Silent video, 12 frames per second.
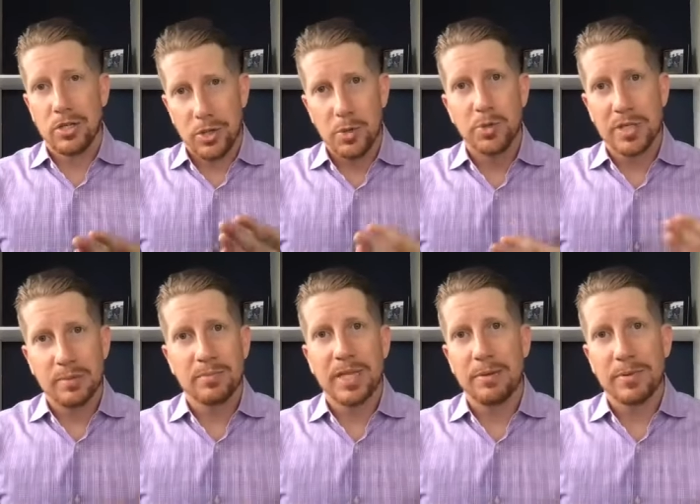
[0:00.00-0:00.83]
you should
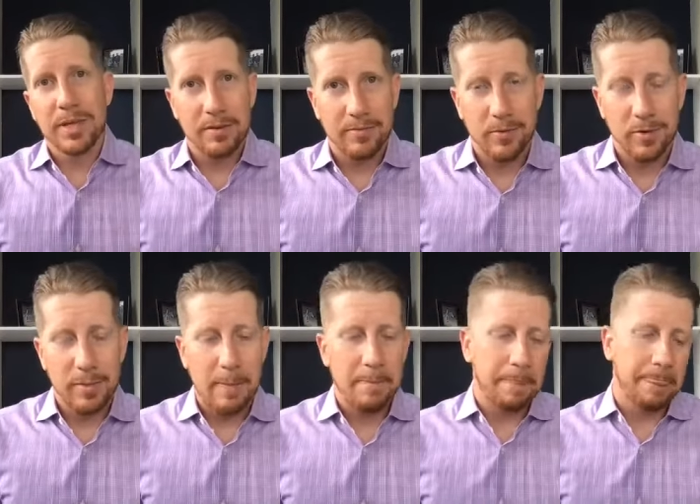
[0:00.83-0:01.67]
comply with that
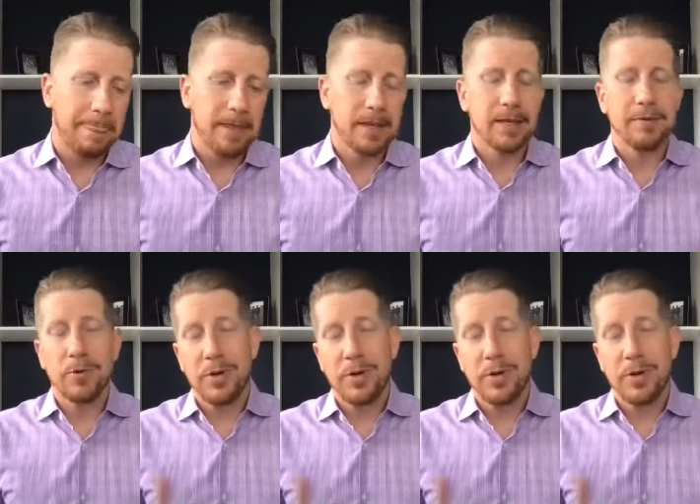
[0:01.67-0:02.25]
format. And if